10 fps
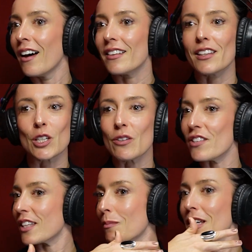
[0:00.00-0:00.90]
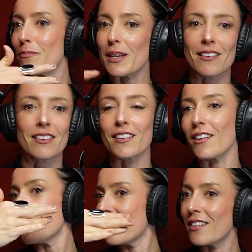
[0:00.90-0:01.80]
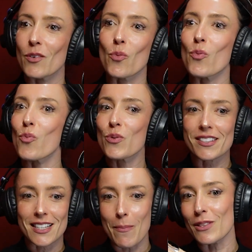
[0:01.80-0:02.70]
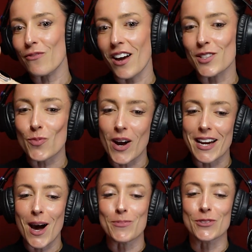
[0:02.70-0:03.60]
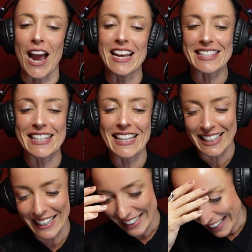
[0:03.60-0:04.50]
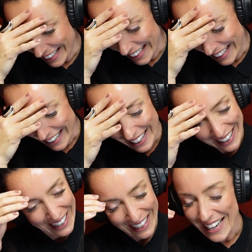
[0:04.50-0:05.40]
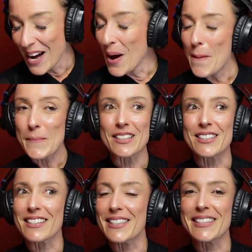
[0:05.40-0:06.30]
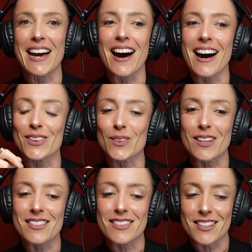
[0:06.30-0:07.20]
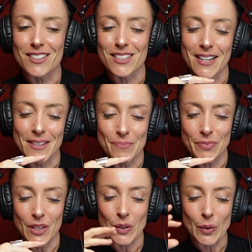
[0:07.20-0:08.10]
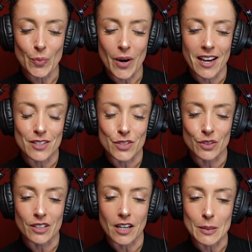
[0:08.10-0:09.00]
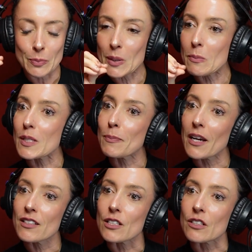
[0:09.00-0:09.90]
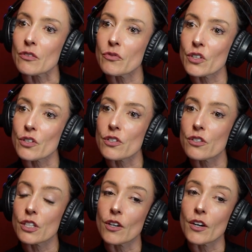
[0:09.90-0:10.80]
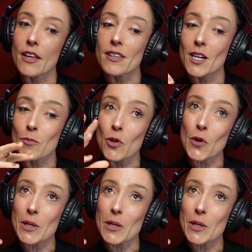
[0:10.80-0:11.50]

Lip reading: the universe gave me a big, you know, slap in the face. Wake up, Tracy. But just, I thought that's such a good way to kind of put in perspective, because, you know, I think I'm not the